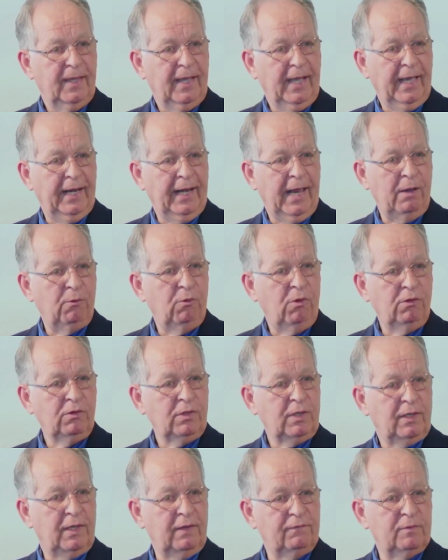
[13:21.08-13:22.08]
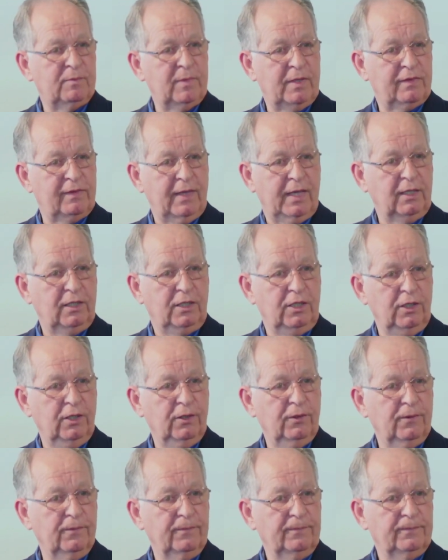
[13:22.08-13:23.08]
And I won't give him a thank
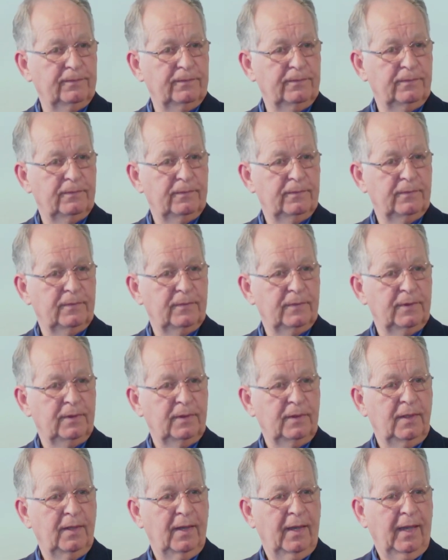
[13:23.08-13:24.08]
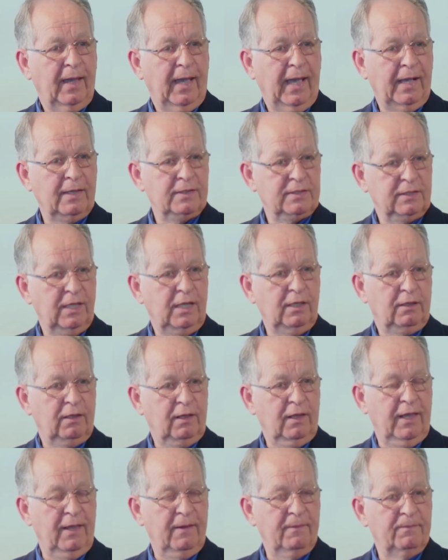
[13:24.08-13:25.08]
you. I'll say to
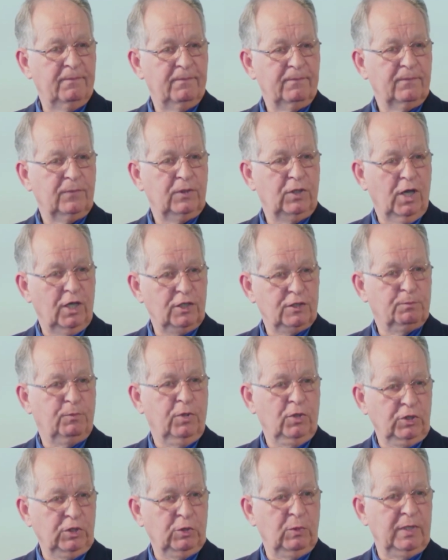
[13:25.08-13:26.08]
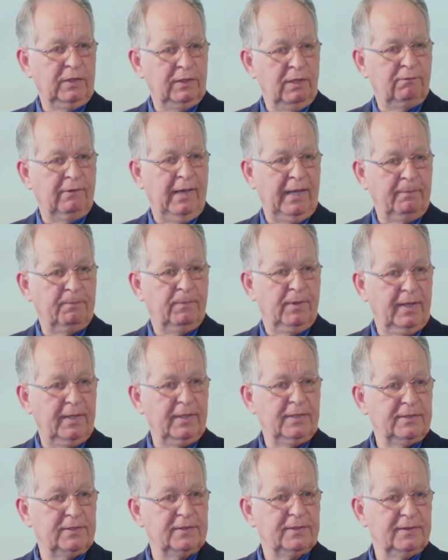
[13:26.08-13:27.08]
him, God's put you in the right
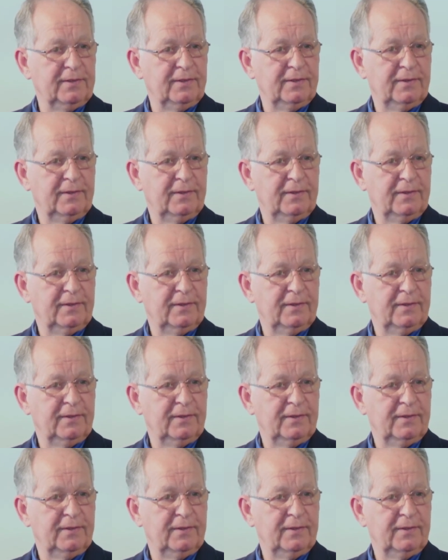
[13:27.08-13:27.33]
place,